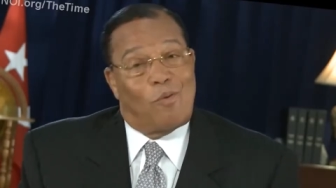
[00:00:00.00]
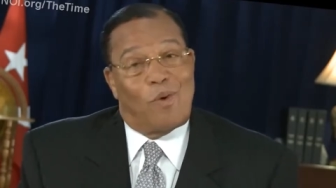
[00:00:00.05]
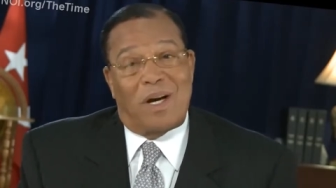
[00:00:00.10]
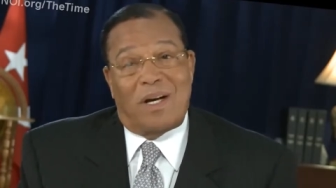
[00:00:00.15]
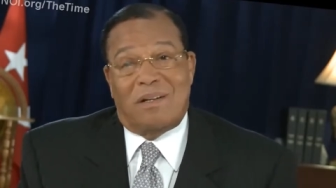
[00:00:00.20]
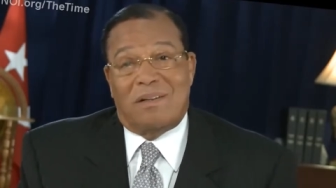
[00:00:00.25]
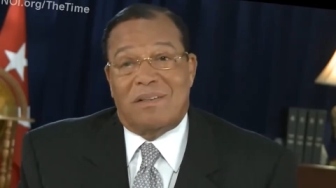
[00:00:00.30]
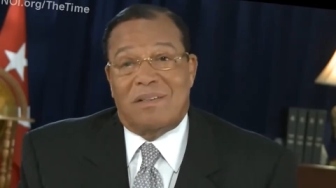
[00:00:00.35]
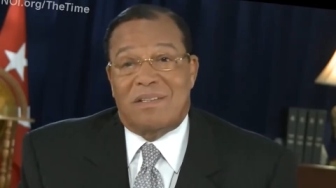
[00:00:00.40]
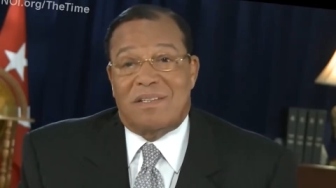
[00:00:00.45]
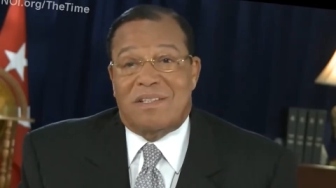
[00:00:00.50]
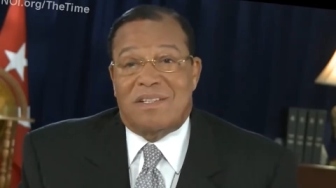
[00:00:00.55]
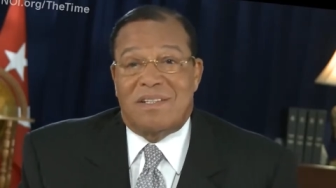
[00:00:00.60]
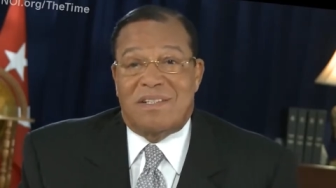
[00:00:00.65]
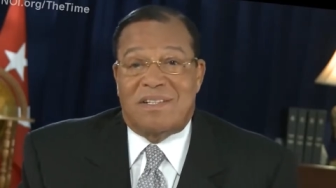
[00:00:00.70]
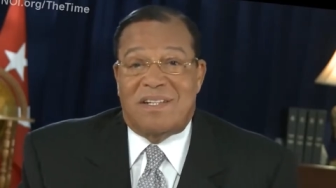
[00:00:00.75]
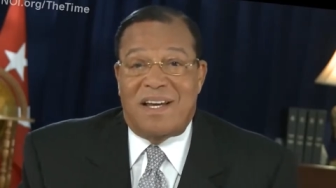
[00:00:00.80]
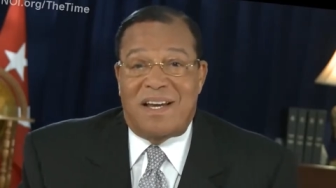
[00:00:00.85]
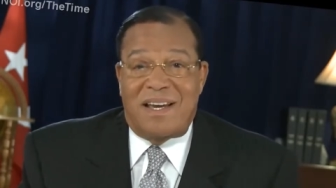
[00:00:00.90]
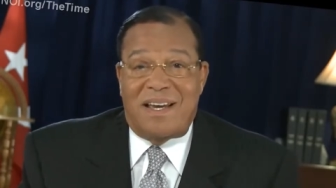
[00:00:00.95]
Well,
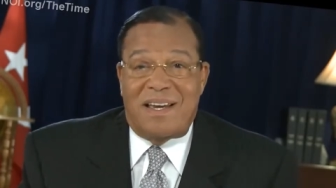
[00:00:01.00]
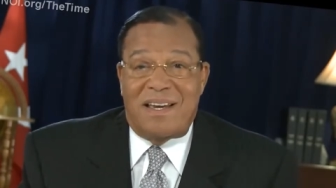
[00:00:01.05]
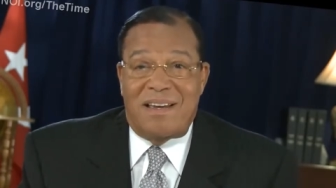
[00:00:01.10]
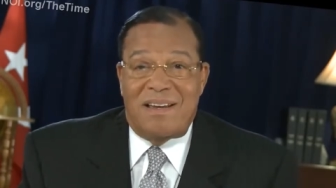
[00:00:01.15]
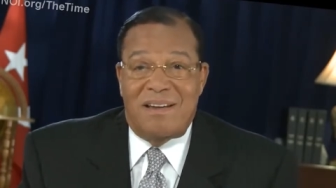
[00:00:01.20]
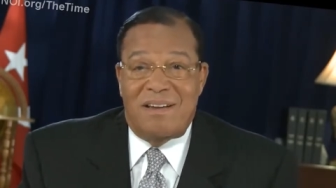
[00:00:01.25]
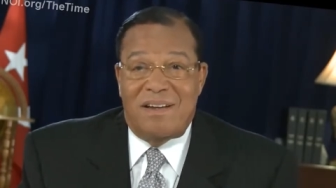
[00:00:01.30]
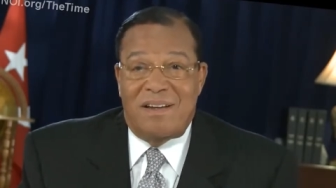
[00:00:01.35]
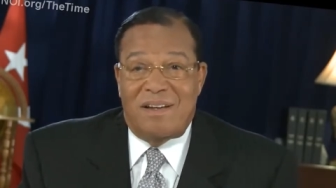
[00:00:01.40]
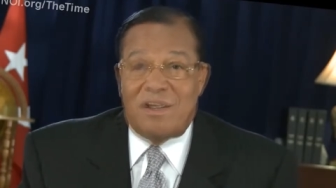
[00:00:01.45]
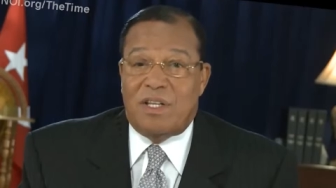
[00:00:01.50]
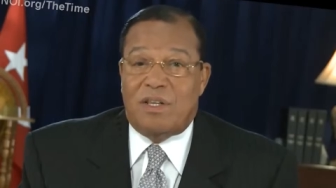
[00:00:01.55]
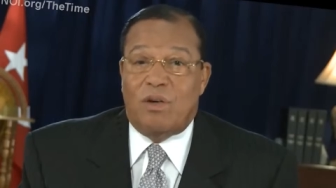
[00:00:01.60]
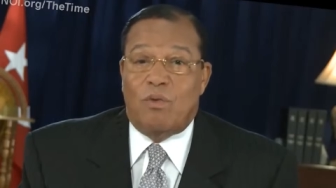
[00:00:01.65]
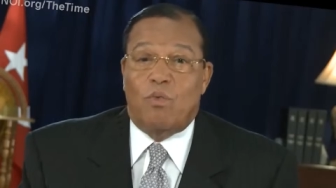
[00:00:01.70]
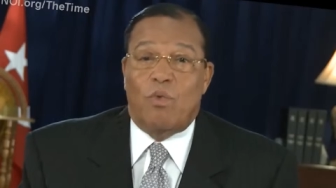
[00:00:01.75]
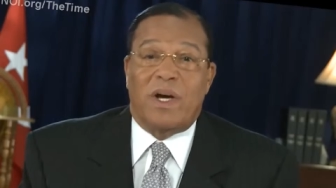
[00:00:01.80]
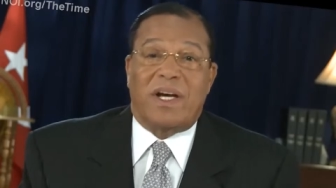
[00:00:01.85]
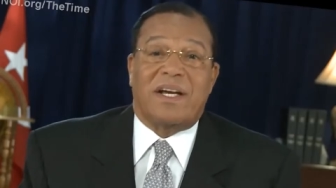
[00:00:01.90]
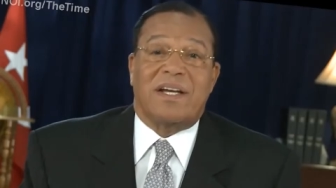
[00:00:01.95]
today,
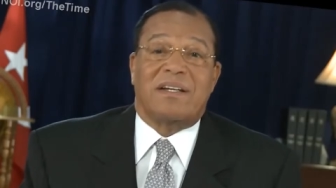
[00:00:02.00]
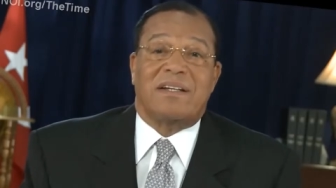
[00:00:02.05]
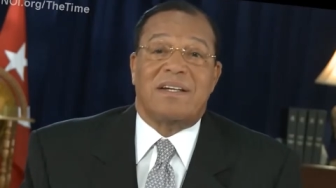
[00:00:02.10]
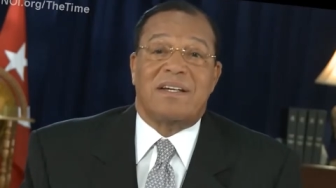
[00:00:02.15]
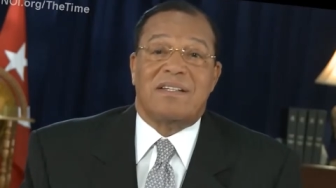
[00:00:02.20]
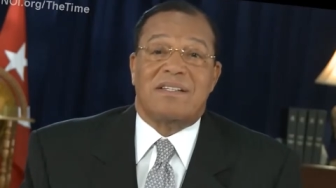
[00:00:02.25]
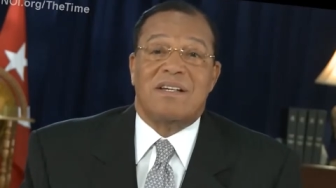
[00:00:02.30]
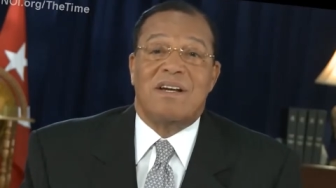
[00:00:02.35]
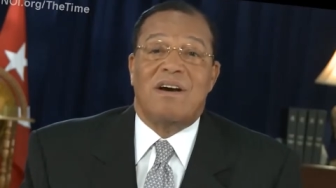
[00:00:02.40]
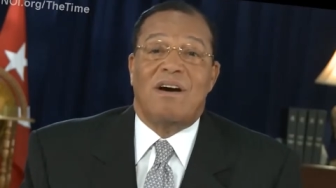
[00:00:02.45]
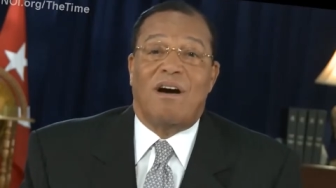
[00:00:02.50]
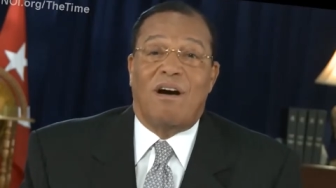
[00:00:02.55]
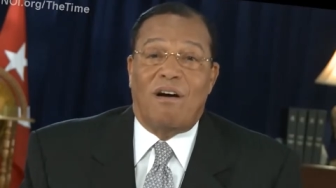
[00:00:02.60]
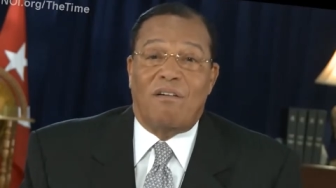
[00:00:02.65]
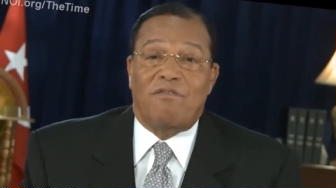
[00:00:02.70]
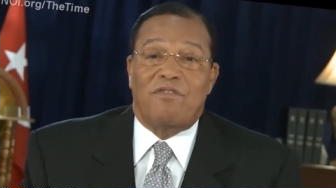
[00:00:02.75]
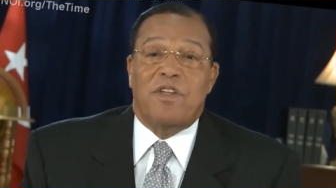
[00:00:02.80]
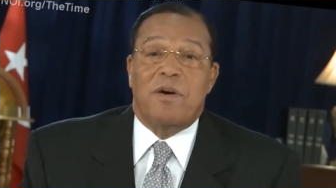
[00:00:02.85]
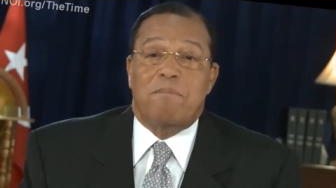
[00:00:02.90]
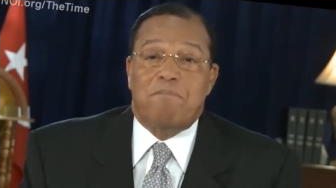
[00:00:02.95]
the wickedness
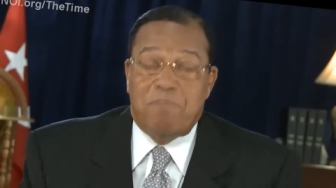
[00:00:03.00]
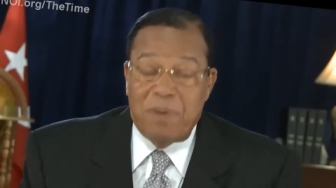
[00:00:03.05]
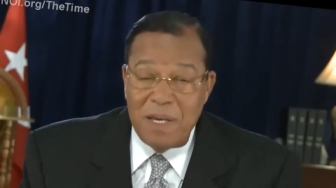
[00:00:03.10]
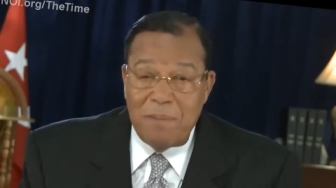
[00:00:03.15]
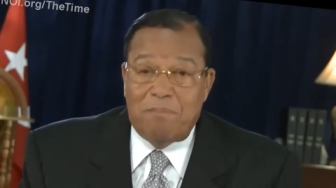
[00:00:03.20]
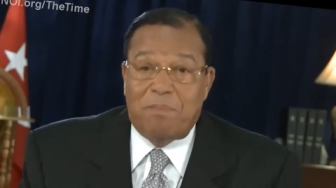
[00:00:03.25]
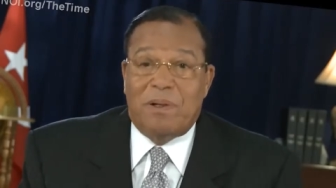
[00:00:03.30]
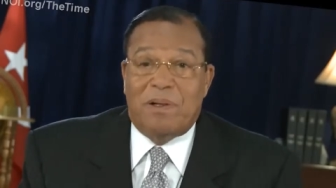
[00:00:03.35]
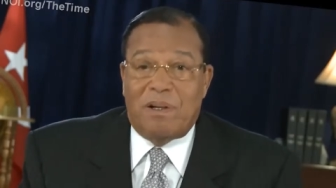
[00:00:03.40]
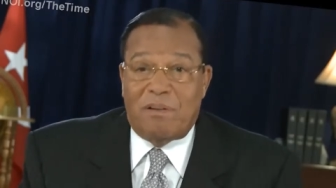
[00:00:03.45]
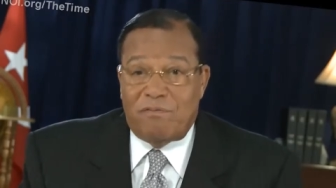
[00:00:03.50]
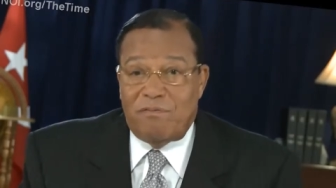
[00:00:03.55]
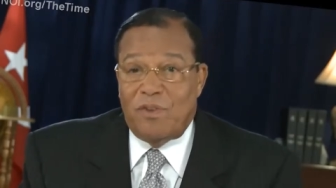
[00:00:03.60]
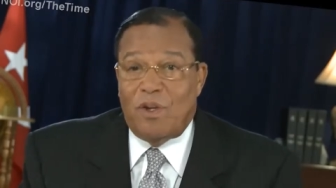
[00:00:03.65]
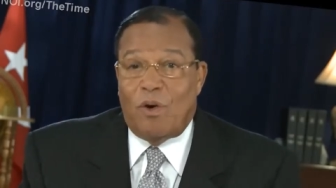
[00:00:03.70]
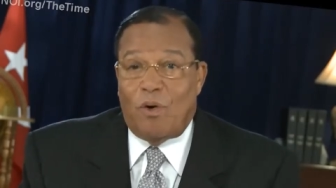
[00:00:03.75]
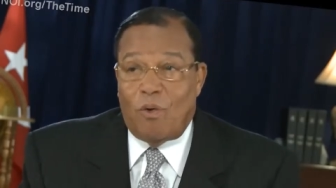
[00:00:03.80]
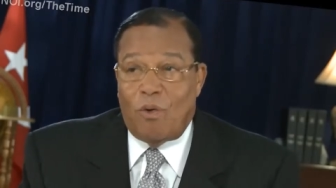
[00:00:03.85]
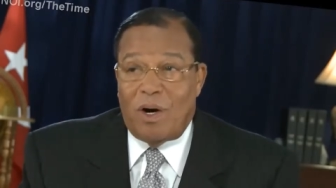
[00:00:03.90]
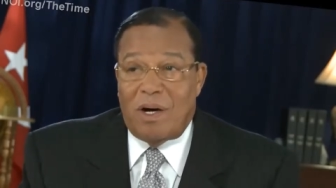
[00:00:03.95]
of the people of
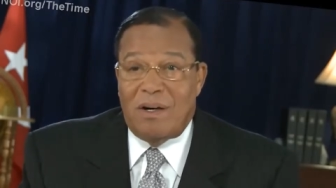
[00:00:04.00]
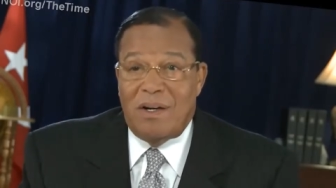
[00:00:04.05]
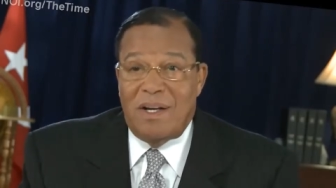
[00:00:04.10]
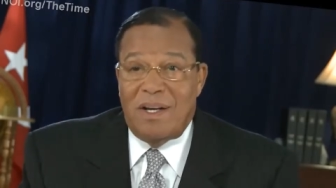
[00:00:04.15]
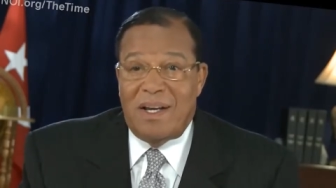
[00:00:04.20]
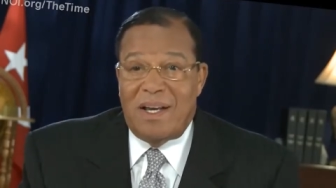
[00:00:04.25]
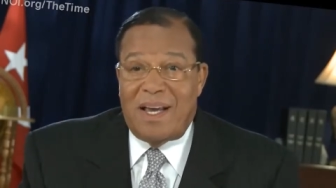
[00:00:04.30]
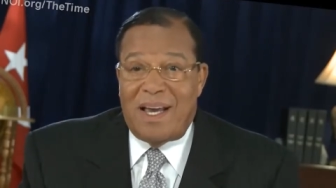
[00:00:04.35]
Noah